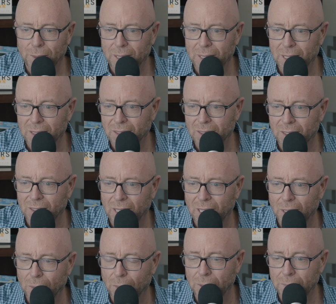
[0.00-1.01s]
Right. That's the
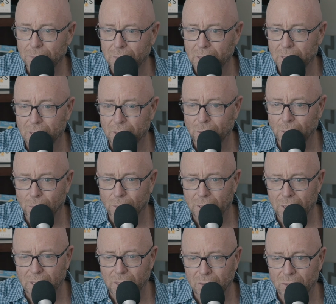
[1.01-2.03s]
second one. And the third
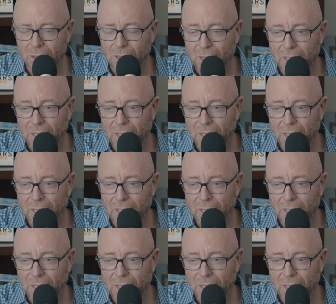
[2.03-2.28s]
one is